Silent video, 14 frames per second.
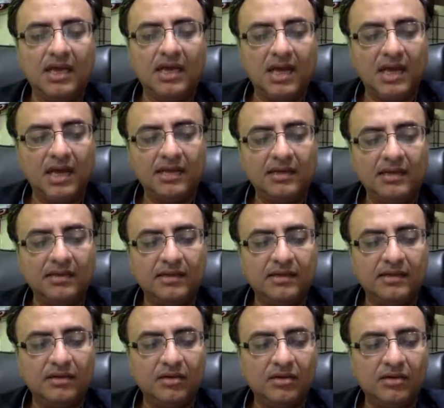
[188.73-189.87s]

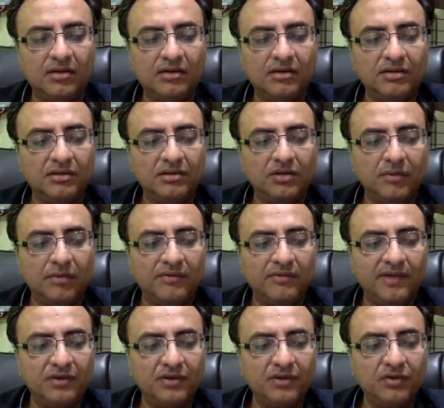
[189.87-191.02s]
and on top
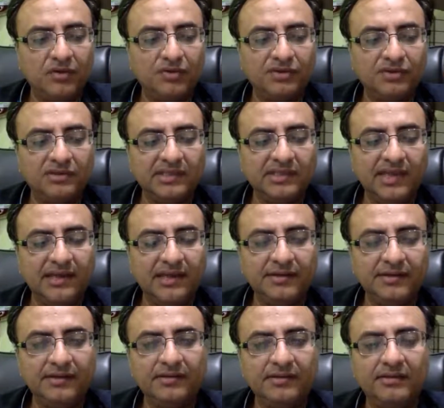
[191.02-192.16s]
of that ocean's
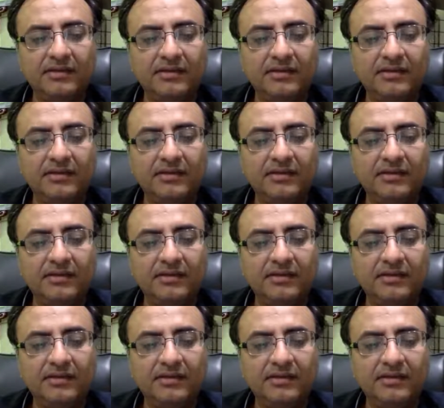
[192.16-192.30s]
layer,